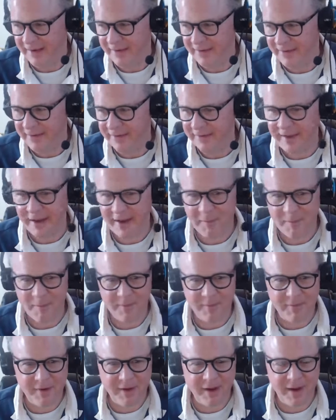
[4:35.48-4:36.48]
Just get
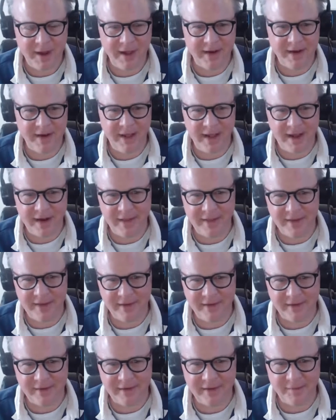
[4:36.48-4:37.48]
them cut and out of the
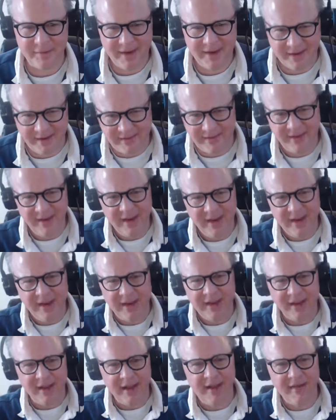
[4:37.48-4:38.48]
hillside, because
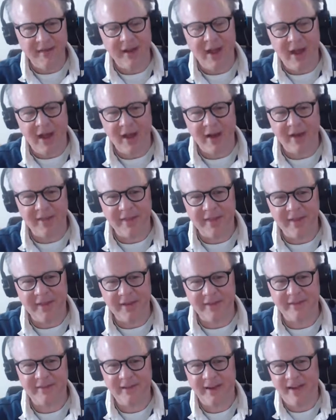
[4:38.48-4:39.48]
you leave a log on the
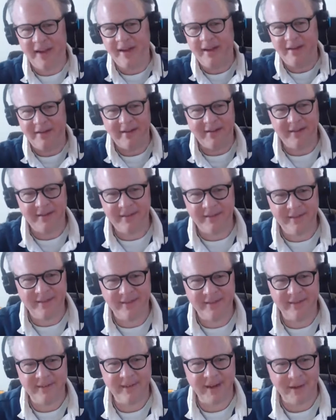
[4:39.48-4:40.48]
hillside and just
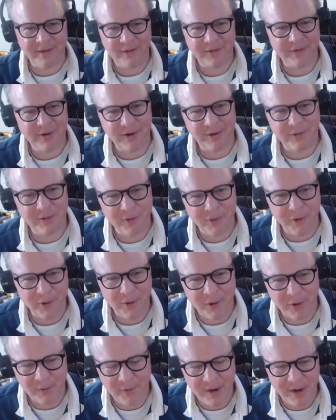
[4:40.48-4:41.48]
stuff starts
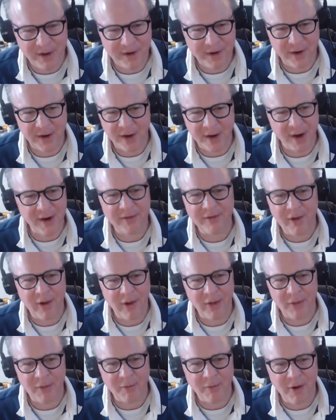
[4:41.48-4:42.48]
growing around it. And it's
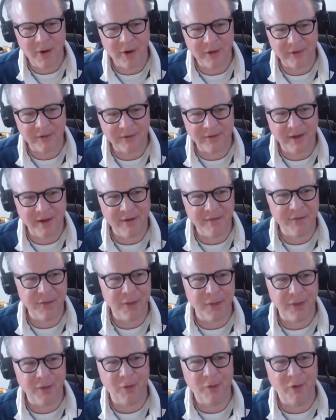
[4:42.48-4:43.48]
all the wrong stuff.
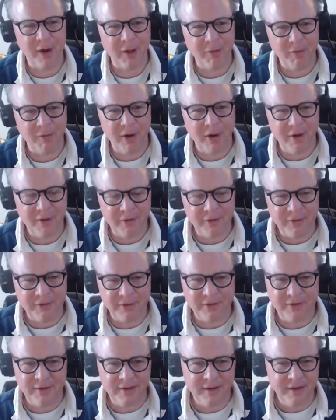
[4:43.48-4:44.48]
The thorny
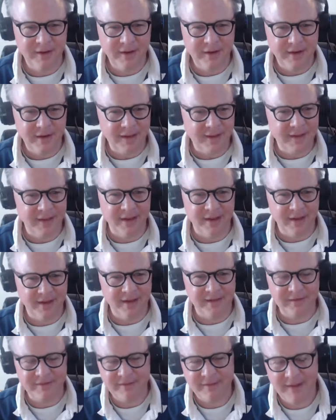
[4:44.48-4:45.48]
rose,
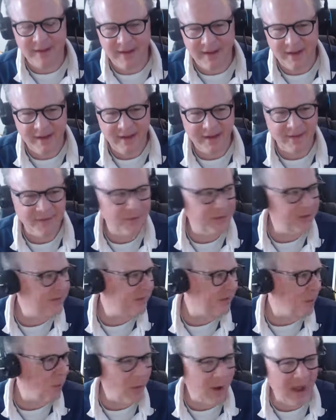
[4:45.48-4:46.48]
the,
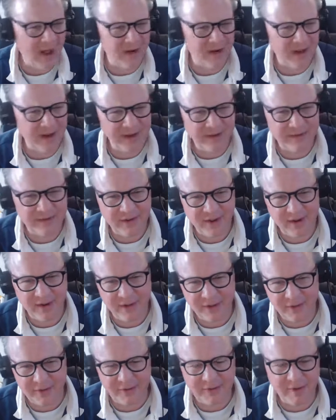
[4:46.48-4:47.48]
wild
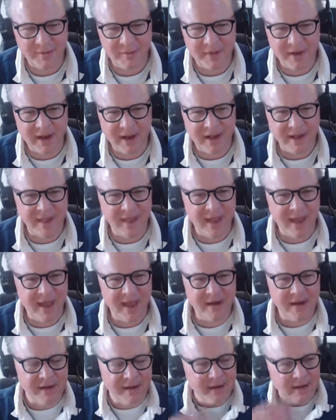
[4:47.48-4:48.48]
honeysuckle or something like
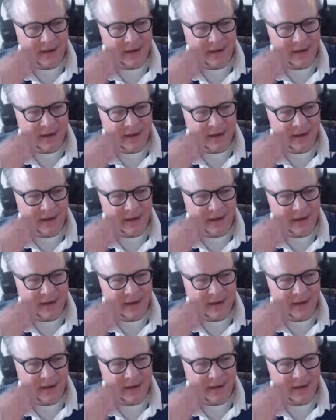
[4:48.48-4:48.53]
that.